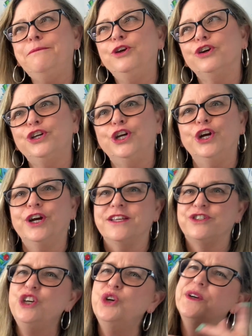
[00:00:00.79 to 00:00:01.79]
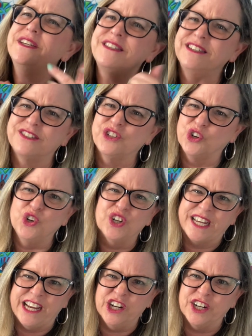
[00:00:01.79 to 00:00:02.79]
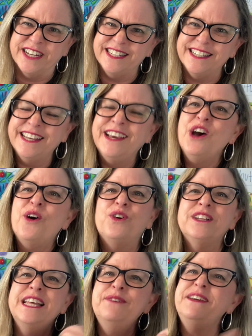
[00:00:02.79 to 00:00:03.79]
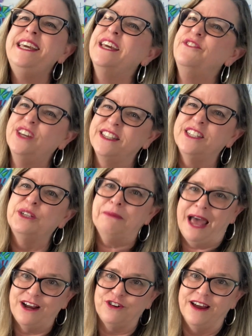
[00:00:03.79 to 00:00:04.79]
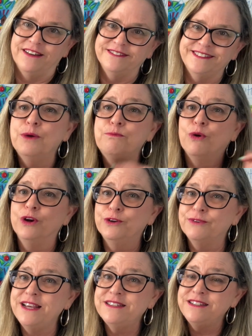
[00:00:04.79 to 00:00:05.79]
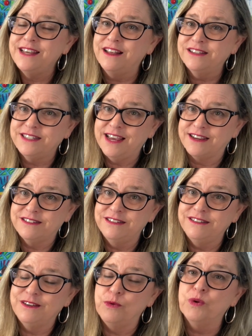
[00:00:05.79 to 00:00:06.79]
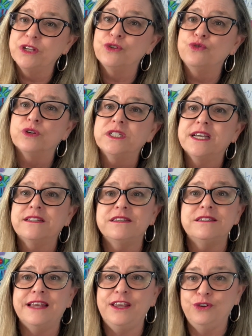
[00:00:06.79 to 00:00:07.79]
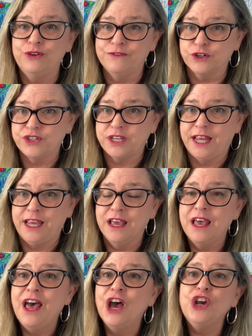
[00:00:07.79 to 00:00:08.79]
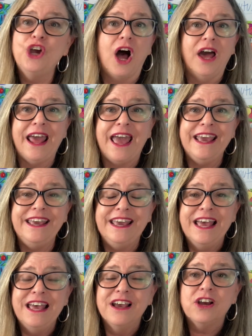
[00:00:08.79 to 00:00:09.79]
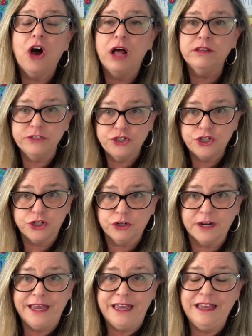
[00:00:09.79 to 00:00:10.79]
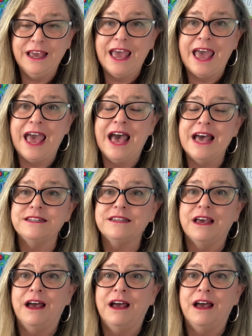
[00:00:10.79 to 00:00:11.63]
you're curious, who is this girl Karen? Well, let me give you a little background. Born and raised in Dallas, Texas, went to North Texas State University, got a college degree at